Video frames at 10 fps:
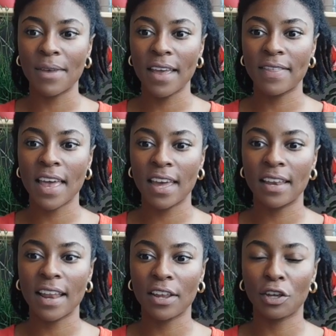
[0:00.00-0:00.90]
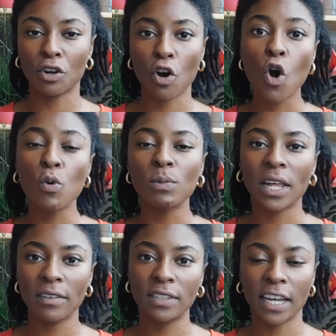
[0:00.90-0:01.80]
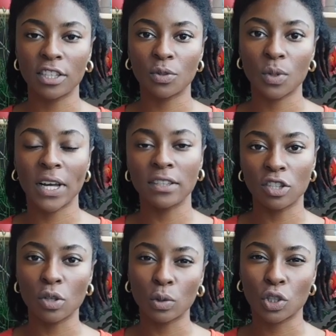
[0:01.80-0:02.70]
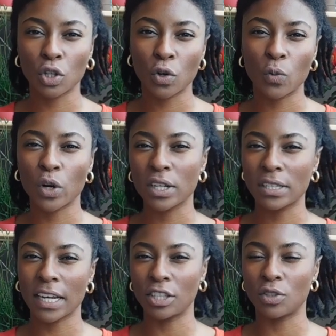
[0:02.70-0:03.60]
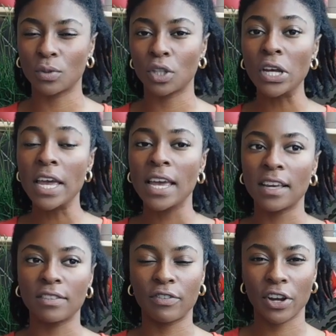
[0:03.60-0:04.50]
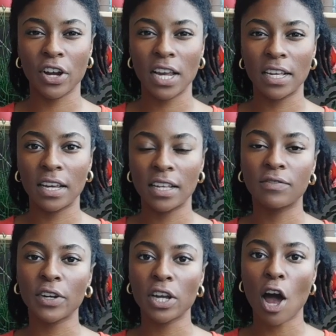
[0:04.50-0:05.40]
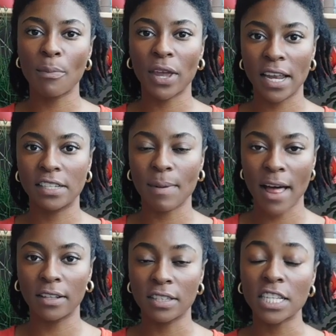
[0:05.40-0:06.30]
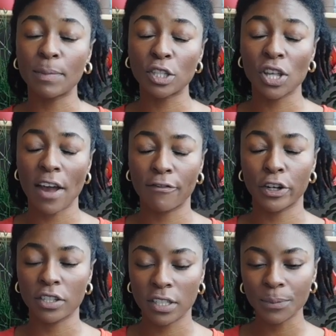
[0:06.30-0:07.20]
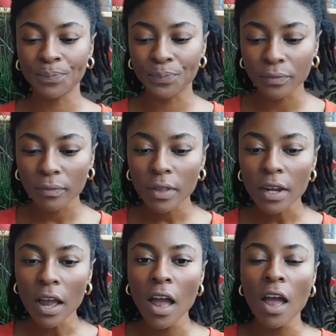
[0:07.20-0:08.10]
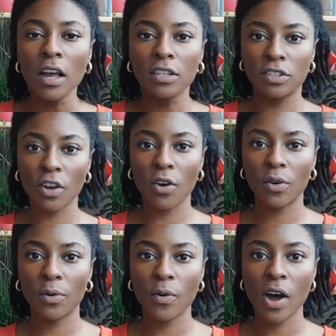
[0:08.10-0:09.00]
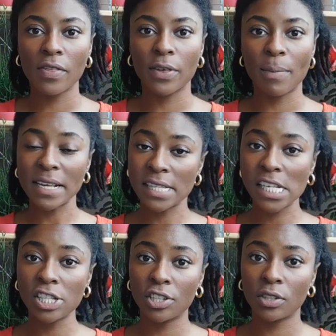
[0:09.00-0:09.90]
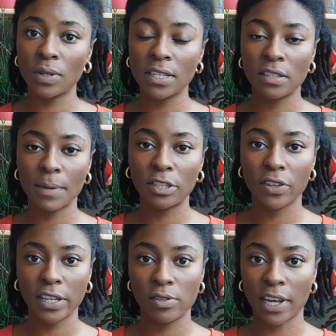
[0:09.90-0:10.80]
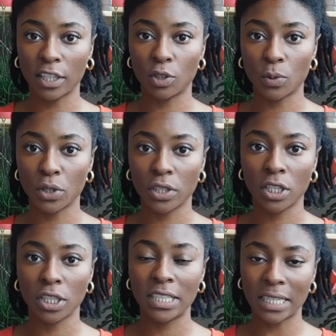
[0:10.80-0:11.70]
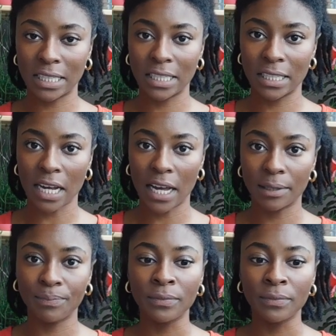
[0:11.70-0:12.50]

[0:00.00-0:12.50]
and then your home life schedule and social work schedule is very complicated to balance, especially at first. So the best thing to do is to make sure that you schedule your studying time.